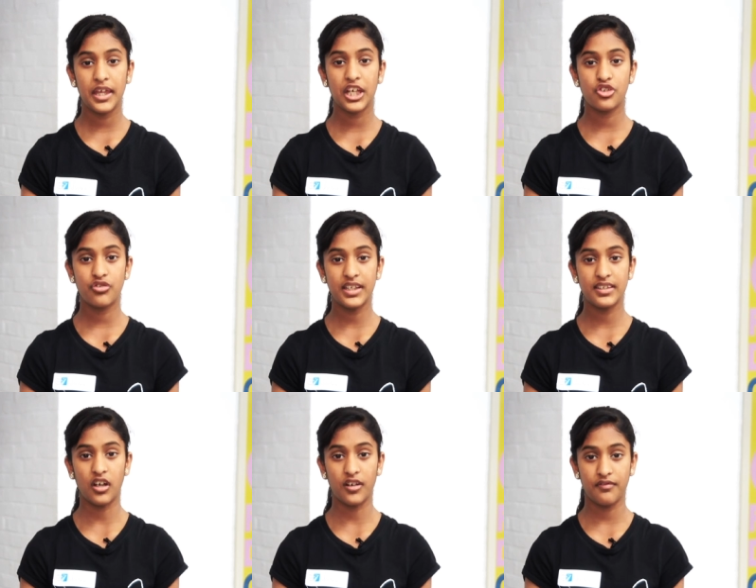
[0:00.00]
being
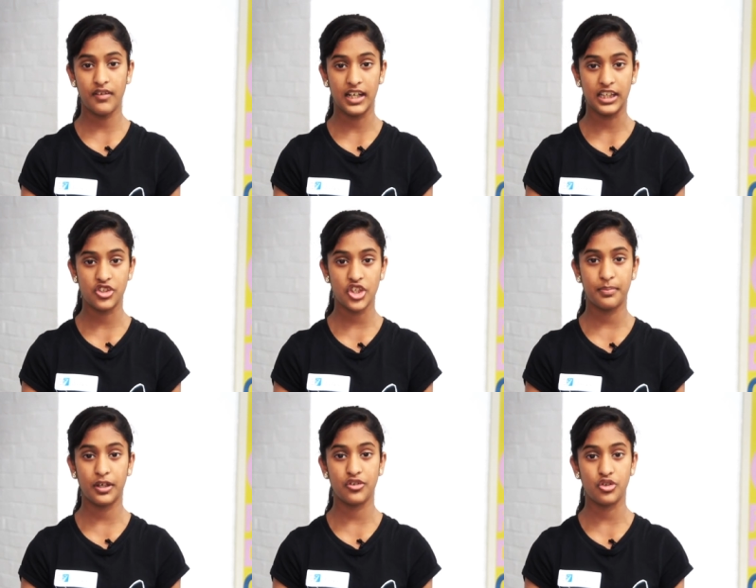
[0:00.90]
treated unfairly
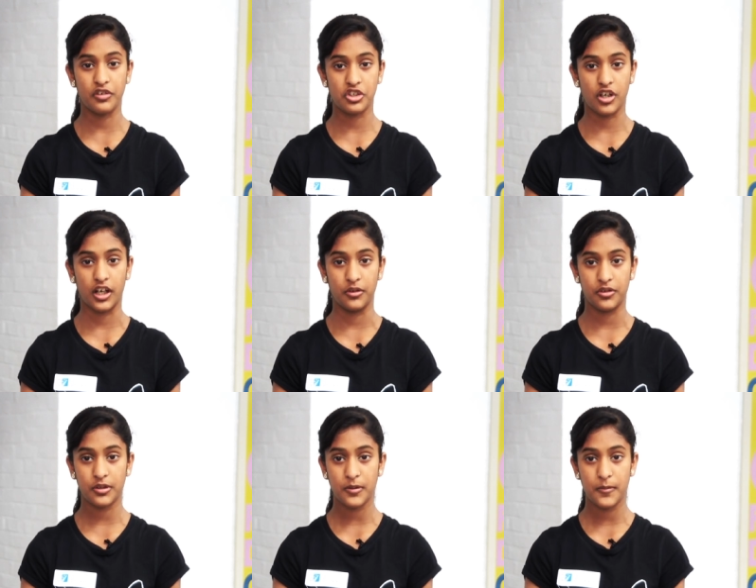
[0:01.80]
just because you're a child.